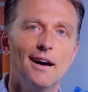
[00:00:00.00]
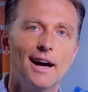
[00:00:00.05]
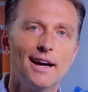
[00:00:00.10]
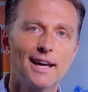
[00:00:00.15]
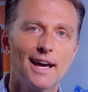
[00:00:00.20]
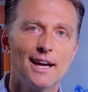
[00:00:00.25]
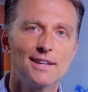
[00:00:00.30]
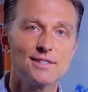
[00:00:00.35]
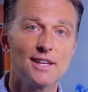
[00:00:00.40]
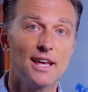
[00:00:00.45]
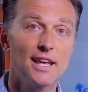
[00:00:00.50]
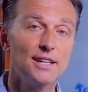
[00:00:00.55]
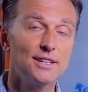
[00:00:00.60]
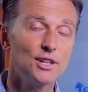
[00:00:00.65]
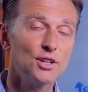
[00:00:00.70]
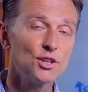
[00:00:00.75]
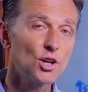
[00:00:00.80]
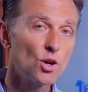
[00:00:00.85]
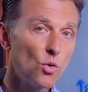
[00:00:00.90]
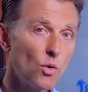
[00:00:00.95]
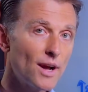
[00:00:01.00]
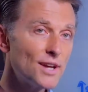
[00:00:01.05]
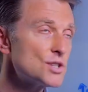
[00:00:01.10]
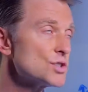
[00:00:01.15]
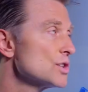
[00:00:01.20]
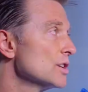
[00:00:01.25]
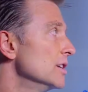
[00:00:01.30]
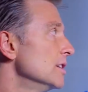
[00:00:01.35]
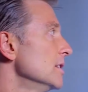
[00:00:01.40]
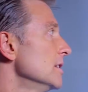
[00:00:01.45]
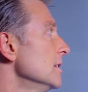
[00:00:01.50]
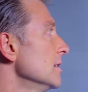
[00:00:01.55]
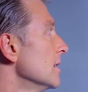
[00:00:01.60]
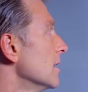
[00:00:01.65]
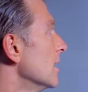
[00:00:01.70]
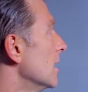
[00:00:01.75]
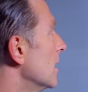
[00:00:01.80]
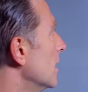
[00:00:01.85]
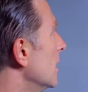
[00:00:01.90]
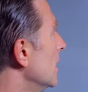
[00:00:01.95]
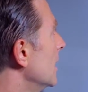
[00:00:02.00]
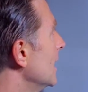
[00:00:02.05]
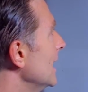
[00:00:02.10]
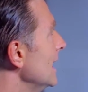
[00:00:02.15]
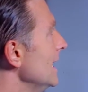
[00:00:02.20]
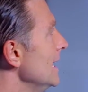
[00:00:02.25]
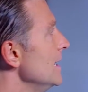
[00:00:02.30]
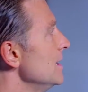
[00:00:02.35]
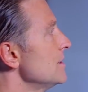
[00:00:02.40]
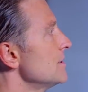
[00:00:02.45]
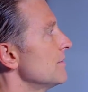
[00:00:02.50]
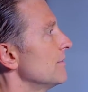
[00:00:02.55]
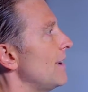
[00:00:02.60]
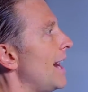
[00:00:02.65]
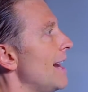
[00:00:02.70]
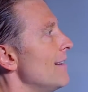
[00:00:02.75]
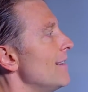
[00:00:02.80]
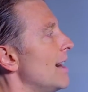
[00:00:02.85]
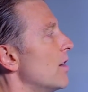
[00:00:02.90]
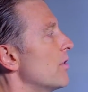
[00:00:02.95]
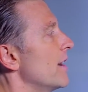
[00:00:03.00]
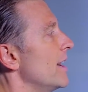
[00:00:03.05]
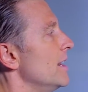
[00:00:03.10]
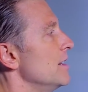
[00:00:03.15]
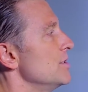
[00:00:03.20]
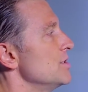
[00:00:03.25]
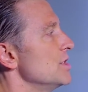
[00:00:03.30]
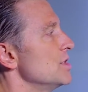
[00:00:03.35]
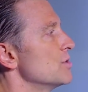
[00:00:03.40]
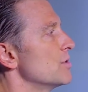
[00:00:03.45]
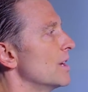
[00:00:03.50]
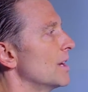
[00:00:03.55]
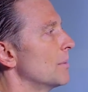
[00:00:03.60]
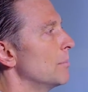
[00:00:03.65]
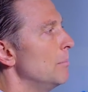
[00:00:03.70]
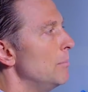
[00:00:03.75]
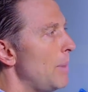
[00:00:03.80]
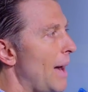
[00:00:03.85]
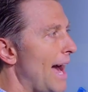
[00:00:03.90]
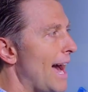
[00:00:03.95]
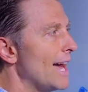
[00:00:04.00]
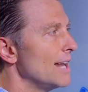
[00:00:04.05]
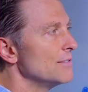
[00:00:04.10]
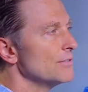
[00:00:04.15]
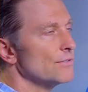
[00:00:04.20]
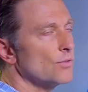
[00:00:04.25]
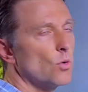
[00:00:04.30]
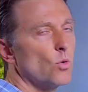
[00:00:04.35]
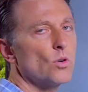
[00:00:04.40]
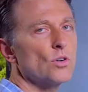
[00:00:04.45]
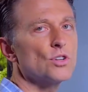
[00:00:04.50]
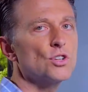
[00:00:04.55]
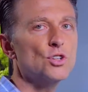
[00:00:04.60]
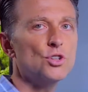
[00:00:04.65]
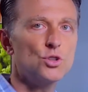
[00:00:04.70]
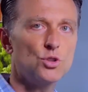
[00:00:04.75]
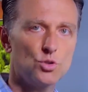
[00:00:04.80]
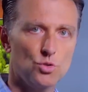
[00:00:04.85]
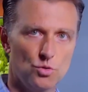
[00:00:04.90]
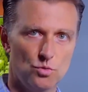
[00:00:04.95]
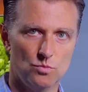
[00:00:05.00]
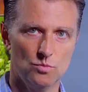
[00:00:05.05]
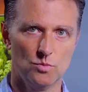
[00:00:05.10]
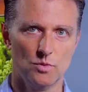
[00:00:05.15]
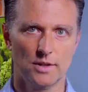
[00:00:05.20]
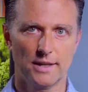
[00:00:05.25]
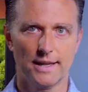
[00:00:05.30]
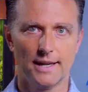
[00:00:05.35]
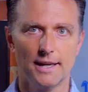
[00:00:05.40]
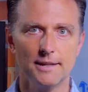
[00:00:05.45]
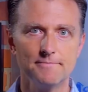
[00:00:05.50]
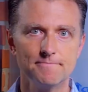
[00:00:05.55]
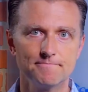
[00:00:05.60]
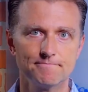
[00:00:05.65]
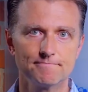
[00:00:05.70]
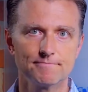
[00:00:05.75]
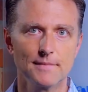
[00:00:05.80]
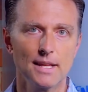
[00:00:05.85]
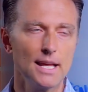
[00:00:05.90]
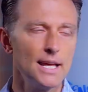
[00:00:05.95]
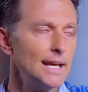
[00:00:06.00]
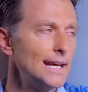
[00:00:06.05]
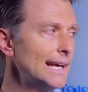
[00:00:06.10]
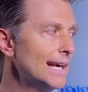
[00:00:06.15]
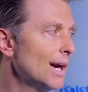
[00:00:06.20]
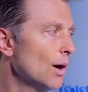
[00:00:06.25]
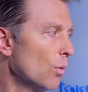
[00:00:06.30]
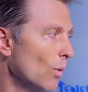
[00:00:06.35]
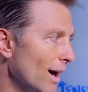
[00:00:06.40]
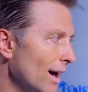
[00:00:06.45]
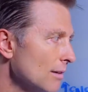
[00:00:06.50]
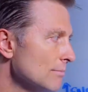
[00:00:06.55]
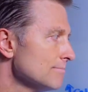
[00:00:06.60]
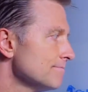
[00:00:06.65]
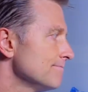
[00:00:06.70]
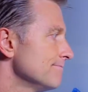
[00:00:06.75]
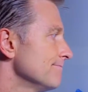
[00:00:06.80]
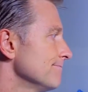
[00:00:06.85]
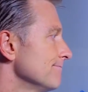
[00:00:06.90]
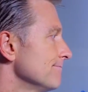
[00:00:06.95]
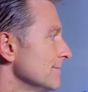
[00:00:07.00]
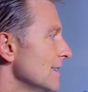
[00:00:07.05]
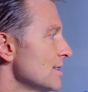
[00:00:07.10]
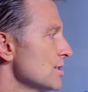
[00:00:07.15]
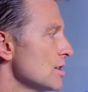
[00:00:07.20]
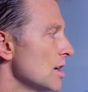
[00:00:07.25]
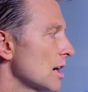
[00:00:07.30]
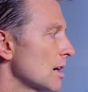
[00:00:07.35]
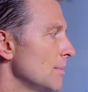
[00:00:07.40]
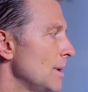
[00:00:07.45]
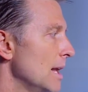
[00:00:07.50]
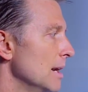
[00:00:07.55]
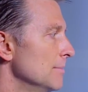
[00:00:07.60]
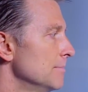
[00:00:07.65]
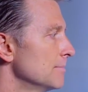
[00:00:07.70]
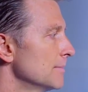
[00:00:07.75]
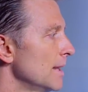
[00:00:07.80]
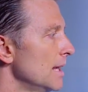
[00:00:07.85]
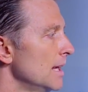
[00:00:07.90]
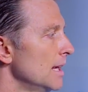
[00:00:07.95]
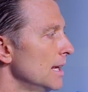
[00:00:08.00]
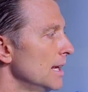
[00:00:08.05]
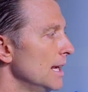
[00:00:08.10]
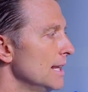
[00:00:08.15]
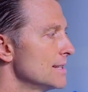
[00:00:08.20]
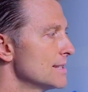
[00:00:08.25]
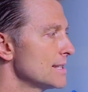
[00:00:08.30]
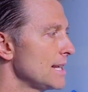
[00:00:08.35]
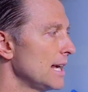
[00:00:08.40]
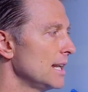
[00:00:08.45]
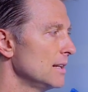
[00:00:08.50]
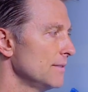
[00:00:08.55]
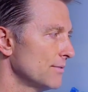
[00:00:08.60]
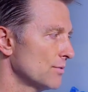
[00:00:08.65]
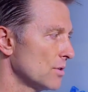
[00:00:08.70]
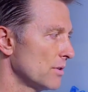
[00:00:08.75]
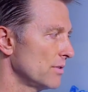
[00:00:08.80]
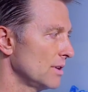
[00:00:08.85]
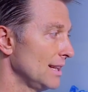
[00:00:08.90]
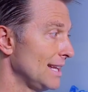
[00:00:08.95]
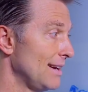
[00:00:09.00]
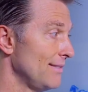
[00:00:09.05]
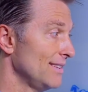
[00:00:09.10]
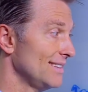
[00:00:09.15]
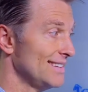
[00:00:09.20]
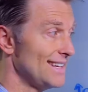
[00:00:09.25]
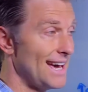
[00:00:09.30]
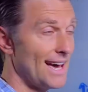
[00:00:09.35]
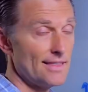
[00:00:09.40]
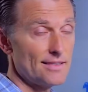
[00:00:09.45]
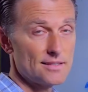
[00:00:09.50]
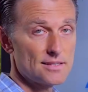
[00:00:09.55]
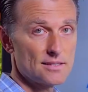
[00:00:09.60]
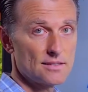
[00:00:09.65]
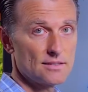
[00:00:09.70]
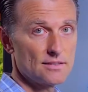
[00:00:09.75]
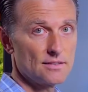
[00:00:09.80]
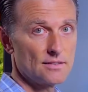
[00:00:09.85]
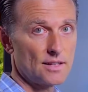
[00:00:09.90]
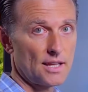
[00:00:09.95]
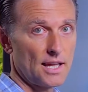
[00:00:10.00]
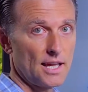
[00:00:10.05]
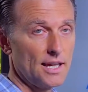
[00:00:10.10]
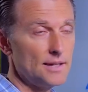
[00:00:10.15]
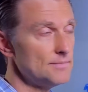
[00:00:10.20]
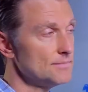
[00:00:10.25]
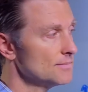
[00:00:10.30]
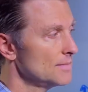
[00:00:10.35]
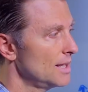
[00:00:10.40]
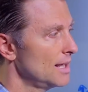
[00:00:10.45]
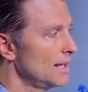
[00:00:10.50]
Hi guys, I had another question. Is five hour energy drink bad for you? Okay. Well, let's talk about it. It's cited for over 11 deaths. Okay.